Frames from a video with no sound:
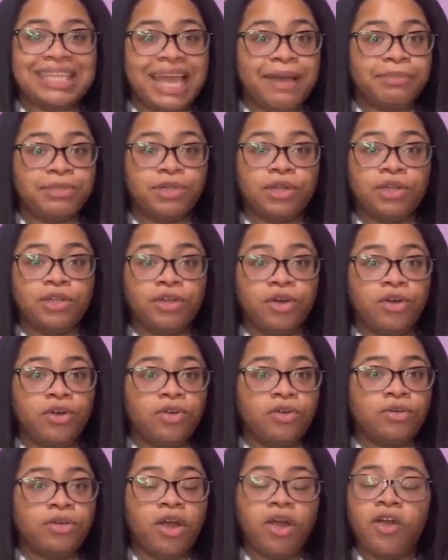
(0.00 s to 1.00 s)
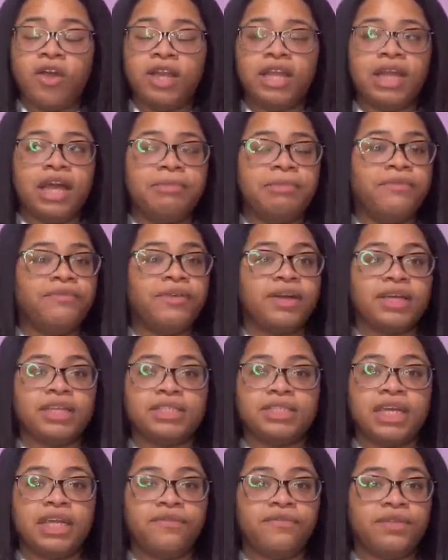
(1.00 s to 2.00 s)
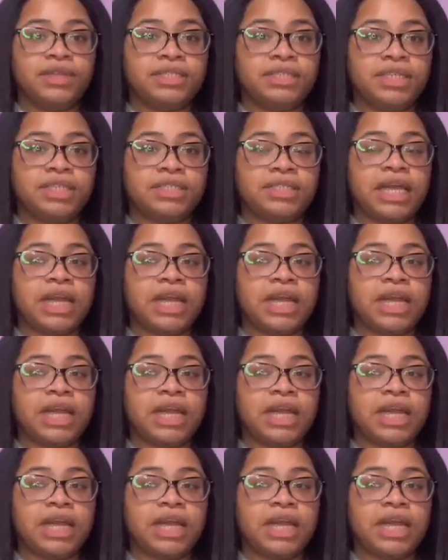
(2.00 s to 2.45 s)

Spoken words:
episode alone already got me fucking excited for this season.